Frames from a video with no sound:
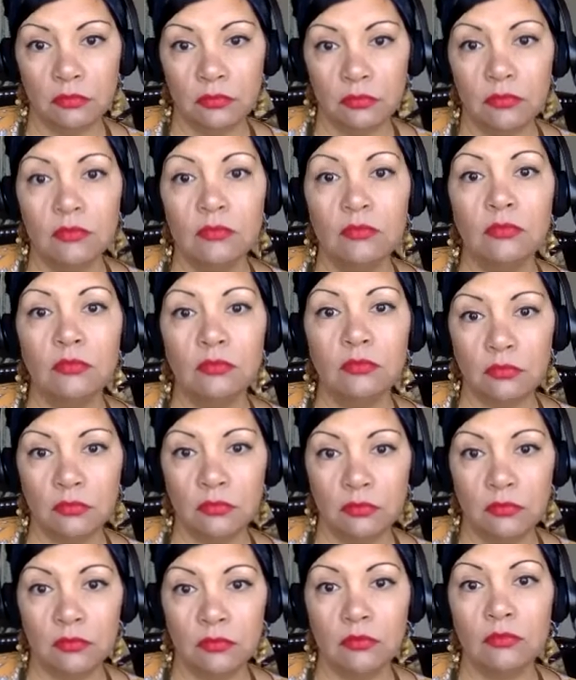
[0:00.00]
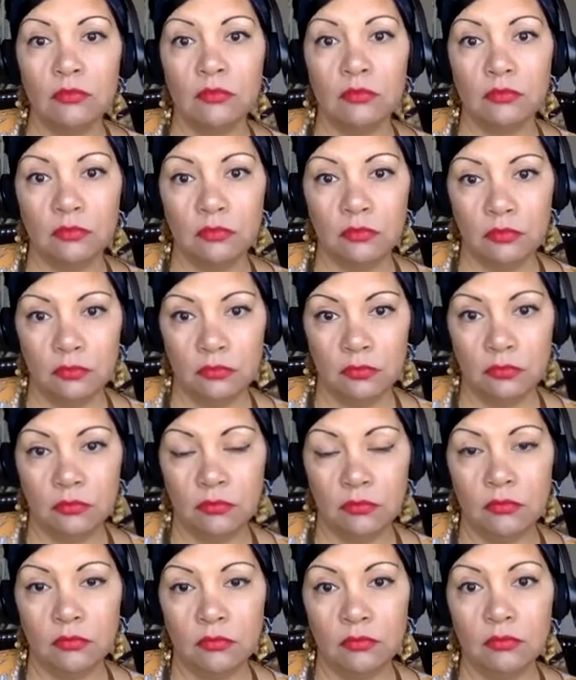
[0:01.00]

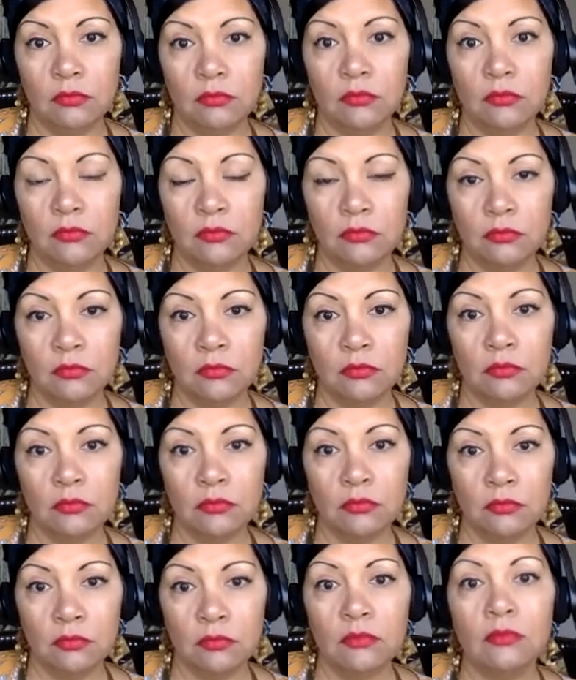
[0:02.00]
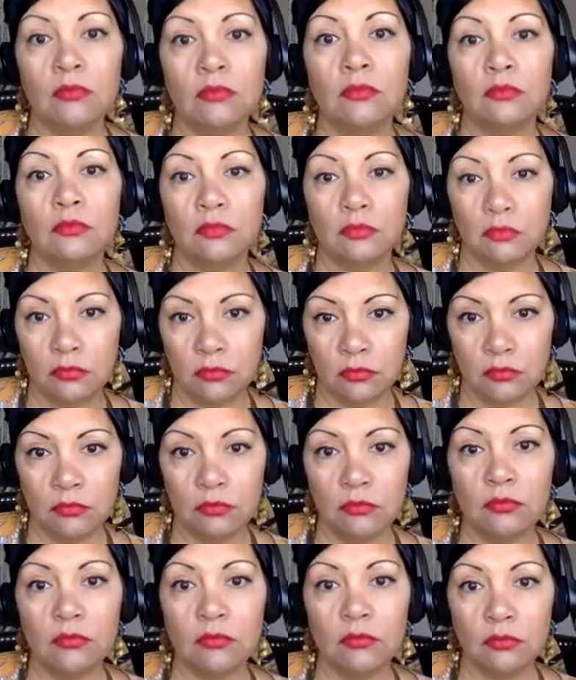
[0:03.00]

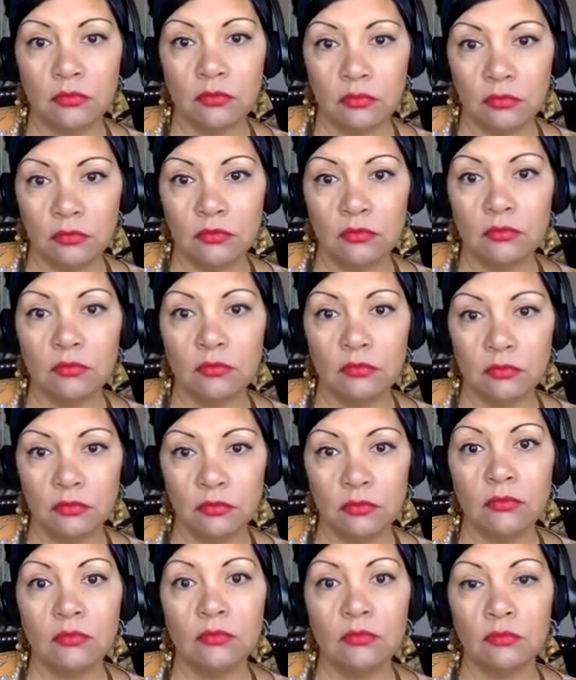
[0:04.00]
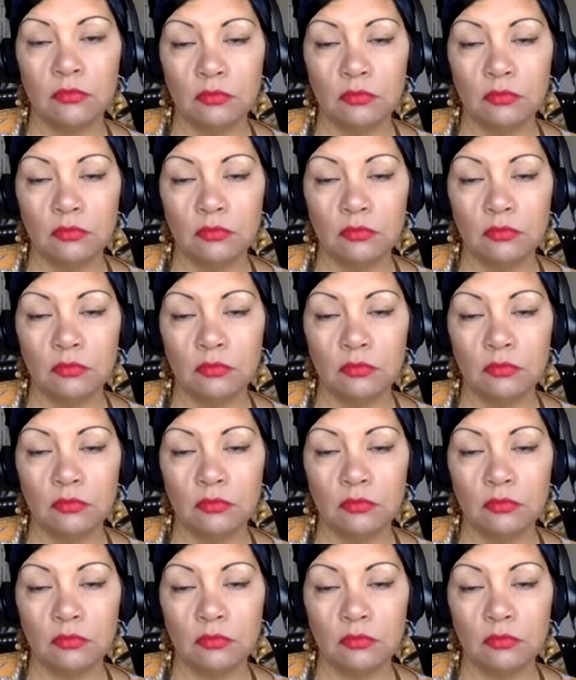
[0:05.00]
[no speech]